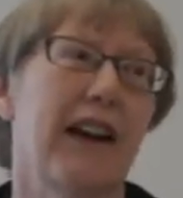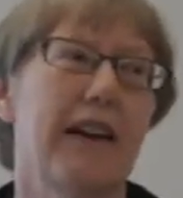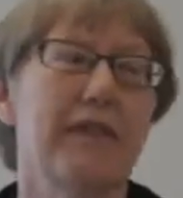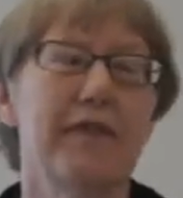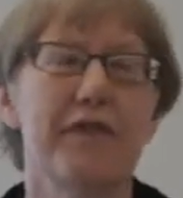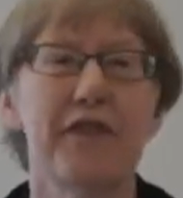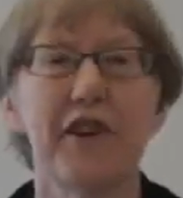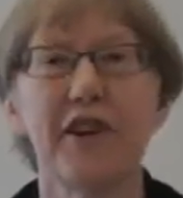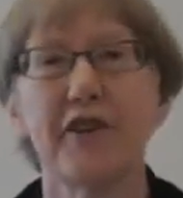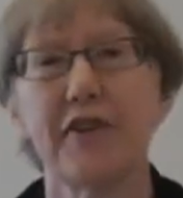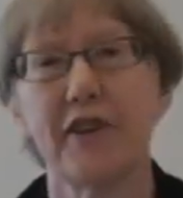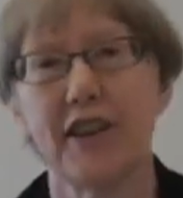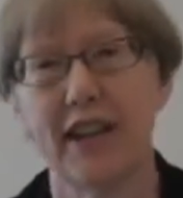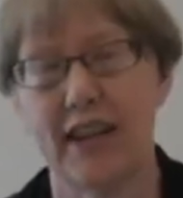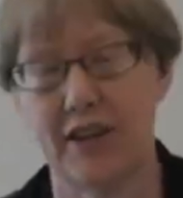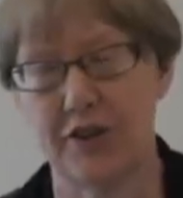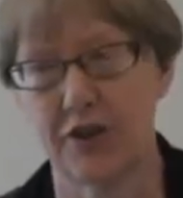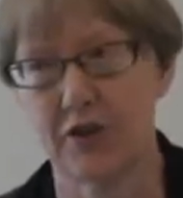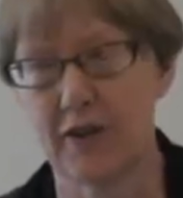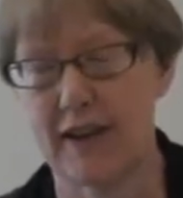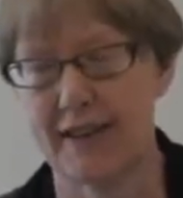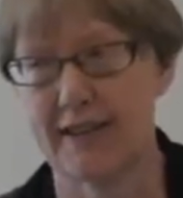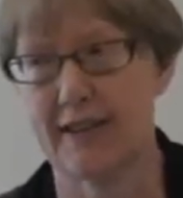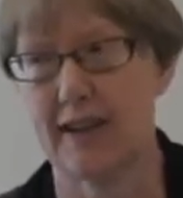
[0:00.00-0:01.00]
a, a very
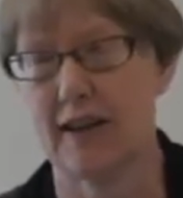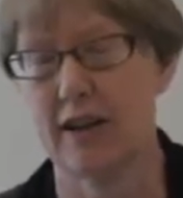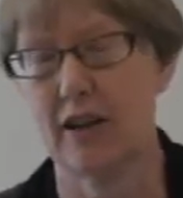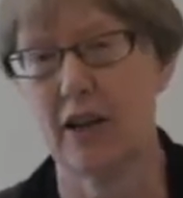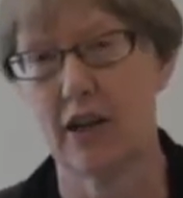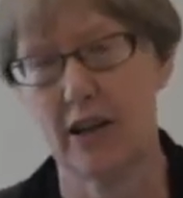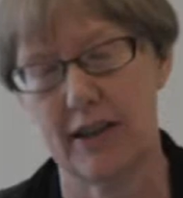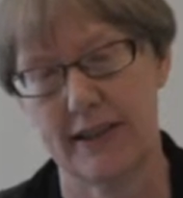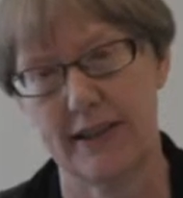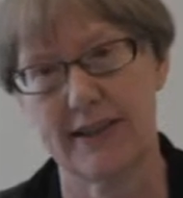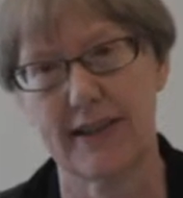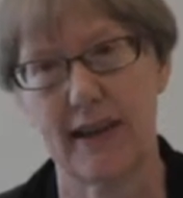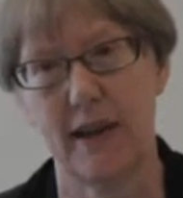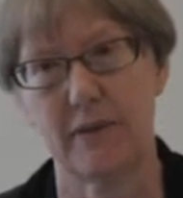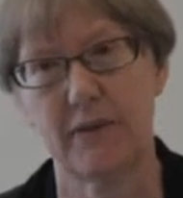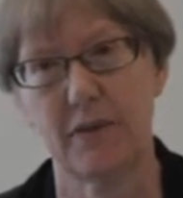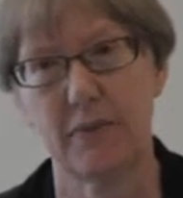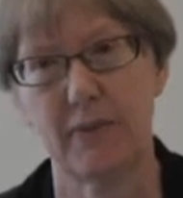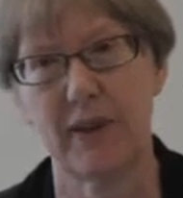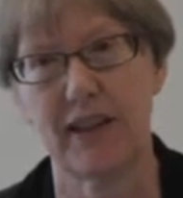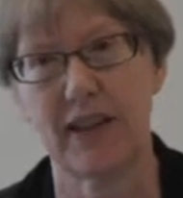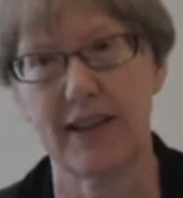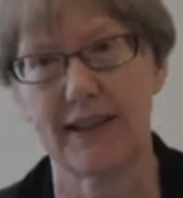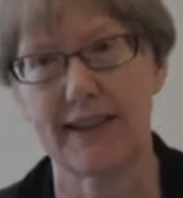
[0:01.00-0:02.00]
interesting
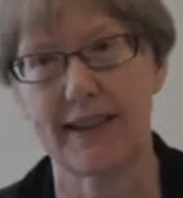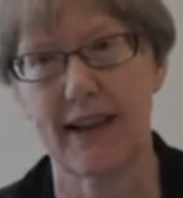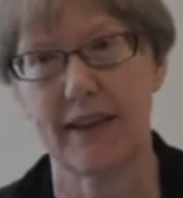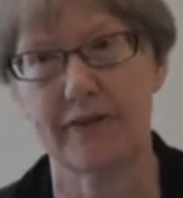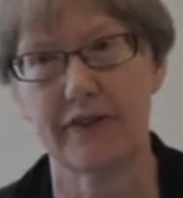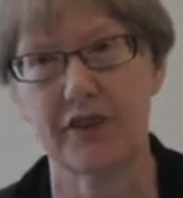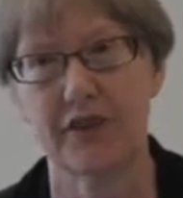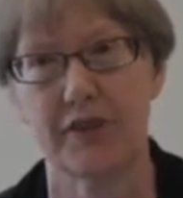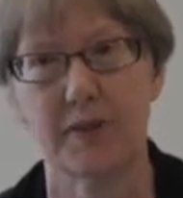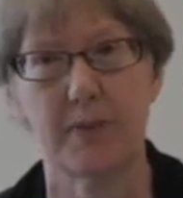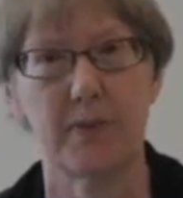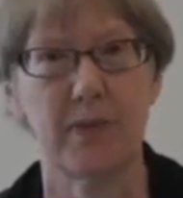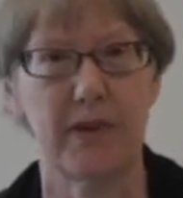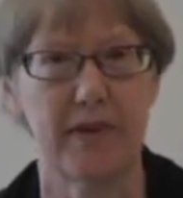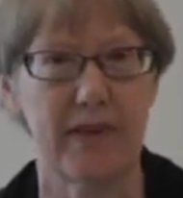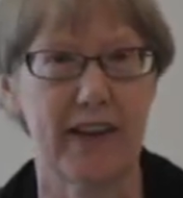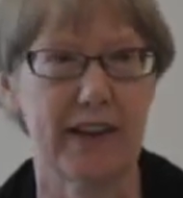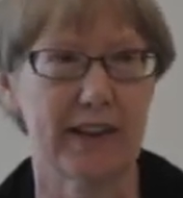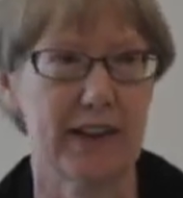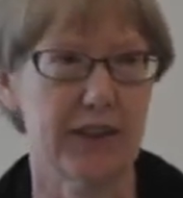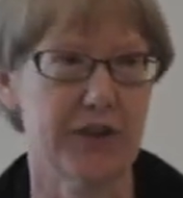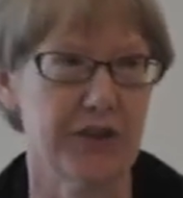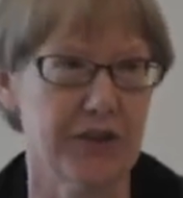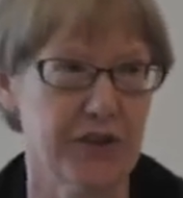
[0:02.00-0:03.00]
concept because after
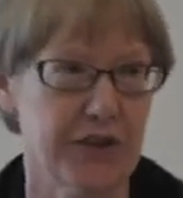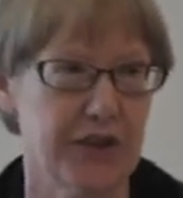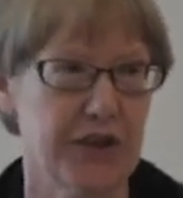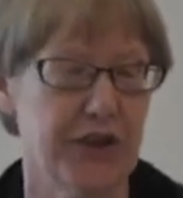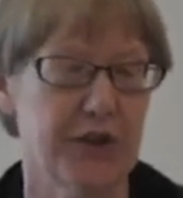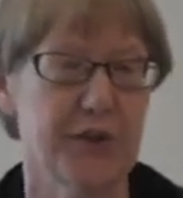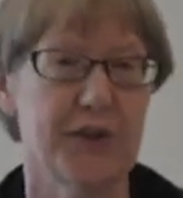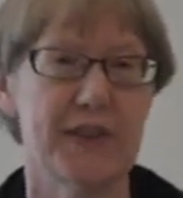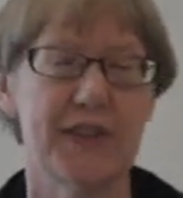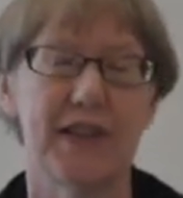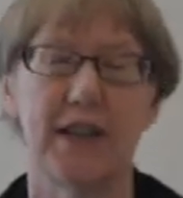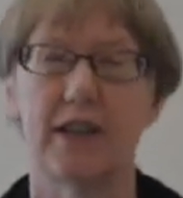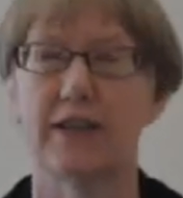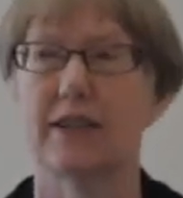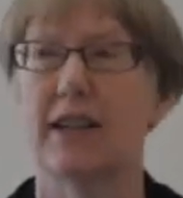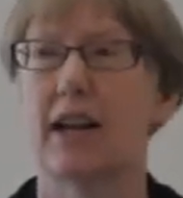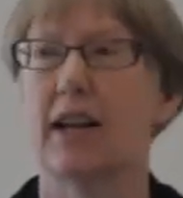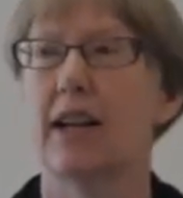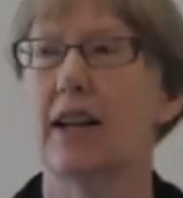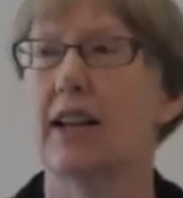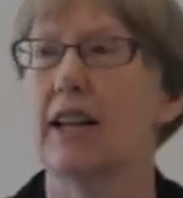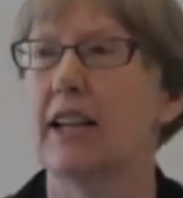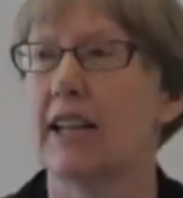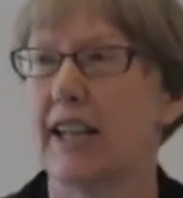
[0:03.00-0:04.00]
Spivak introduced it,
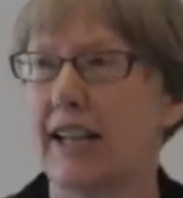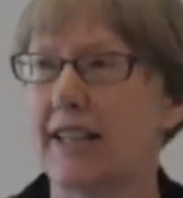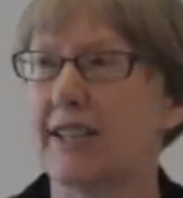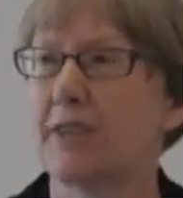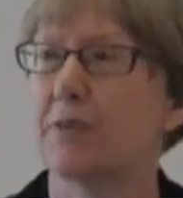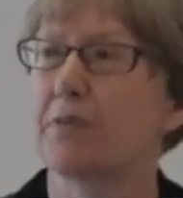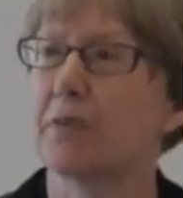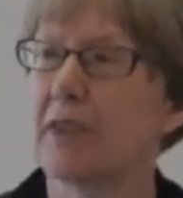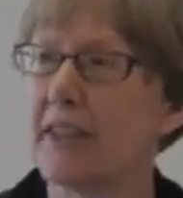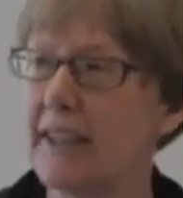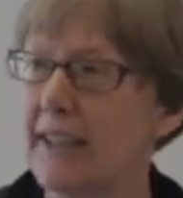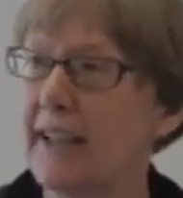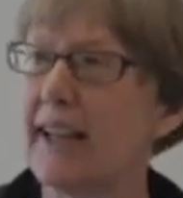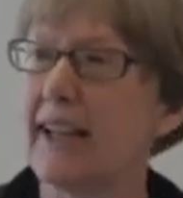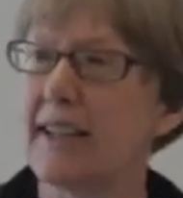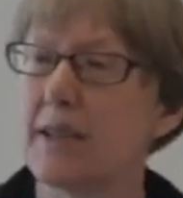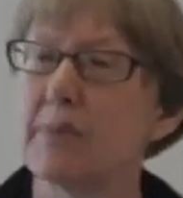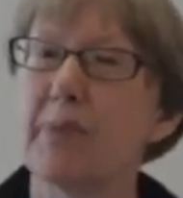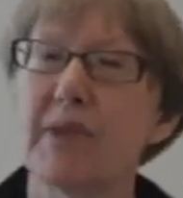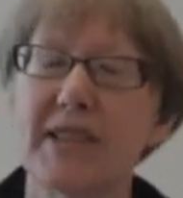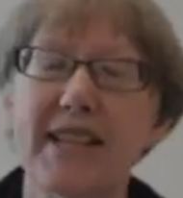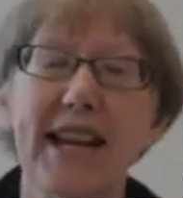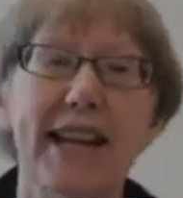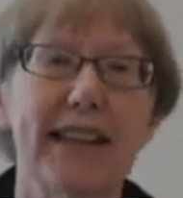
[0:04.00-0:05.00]
it's really
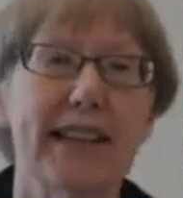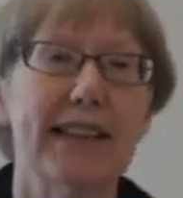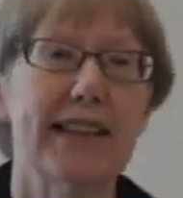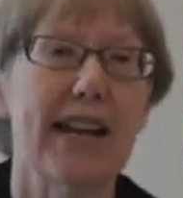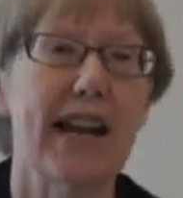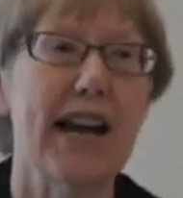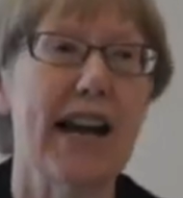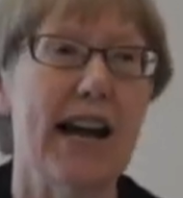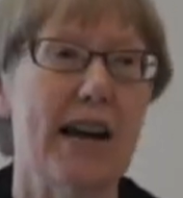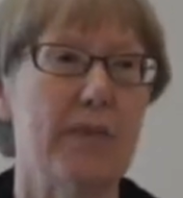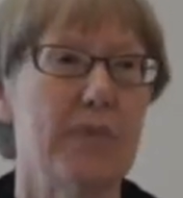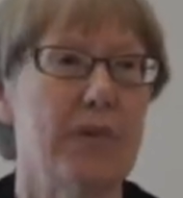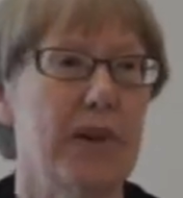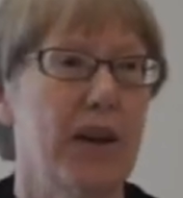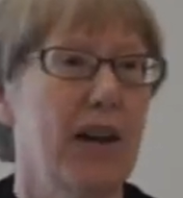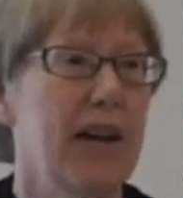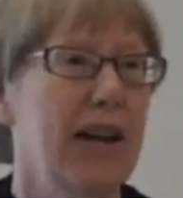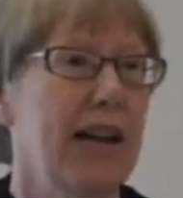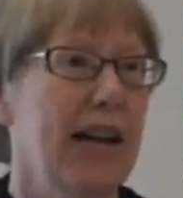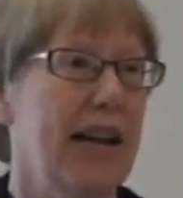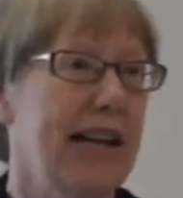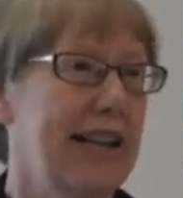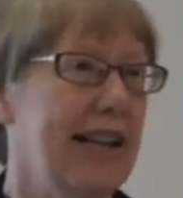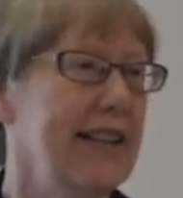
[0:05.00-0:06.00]
it's been taken up
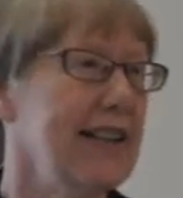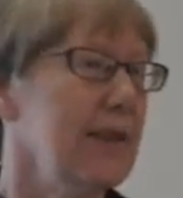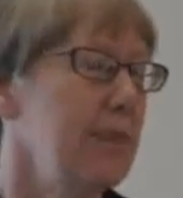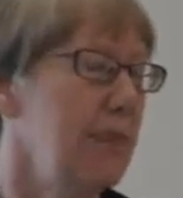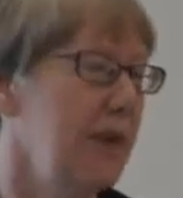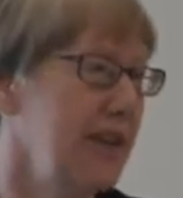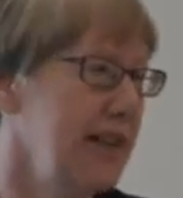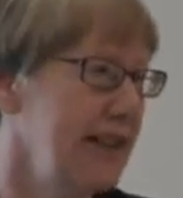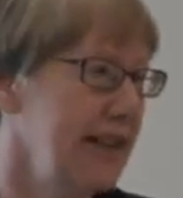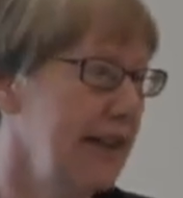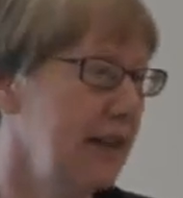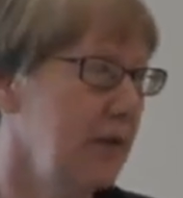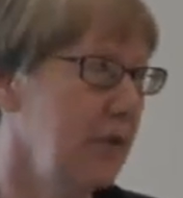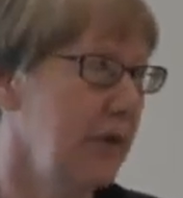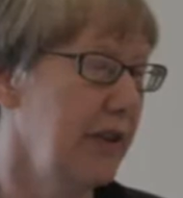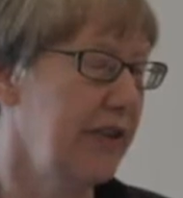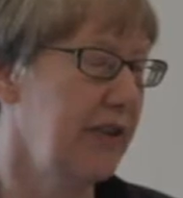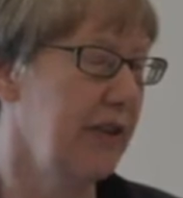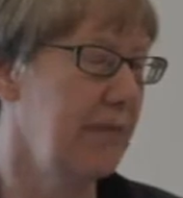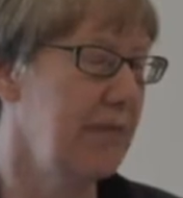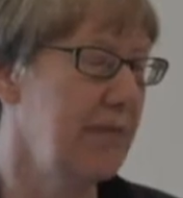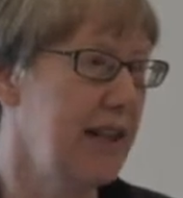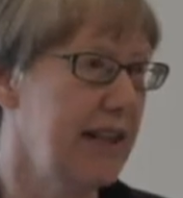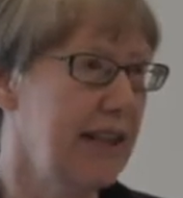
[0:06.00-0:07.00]
and it's been dealt with
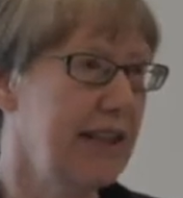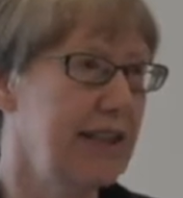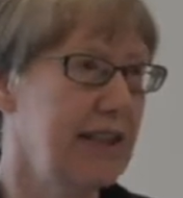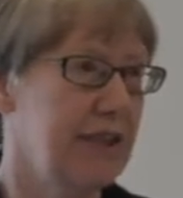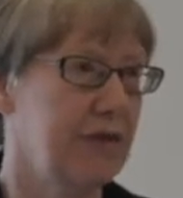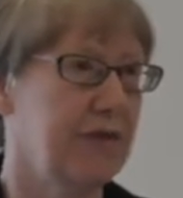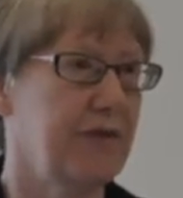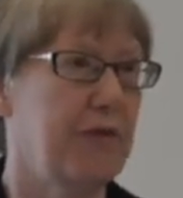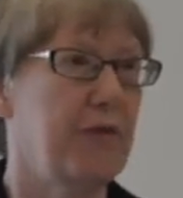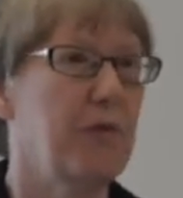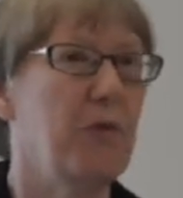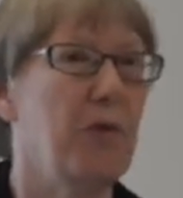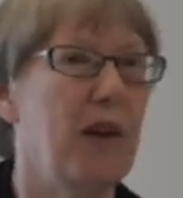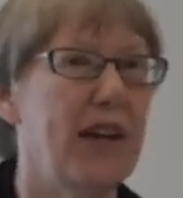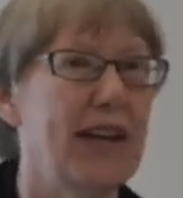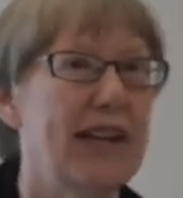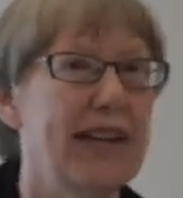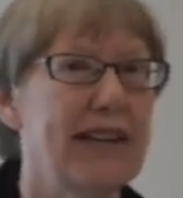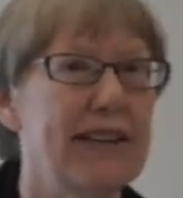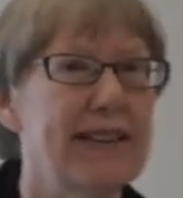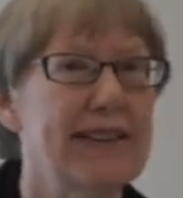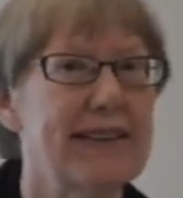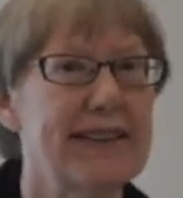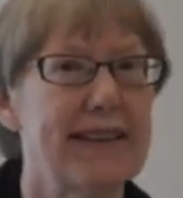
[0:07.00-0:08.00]
in many different
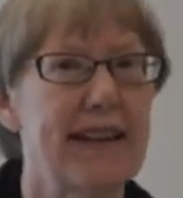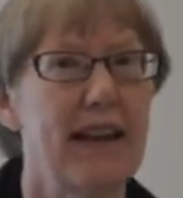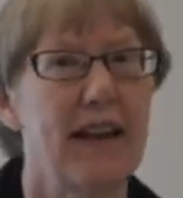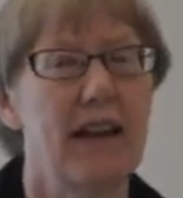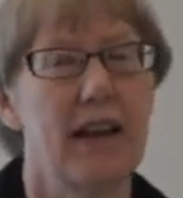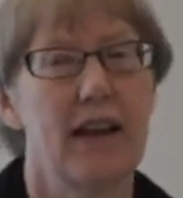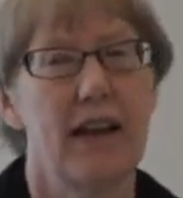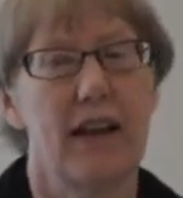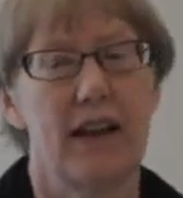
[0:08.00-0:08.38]
ways.